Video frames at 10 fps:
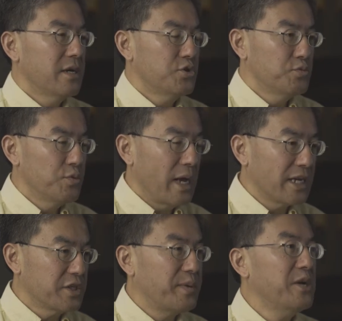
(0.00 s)
to
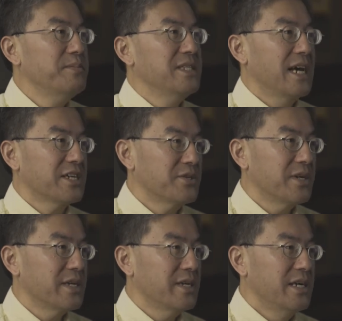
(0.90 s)
experiment
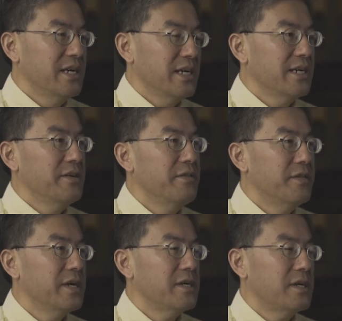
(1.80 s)
actually in
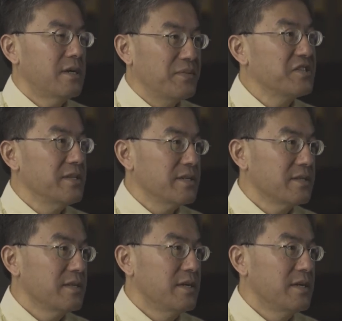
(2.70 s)
their business.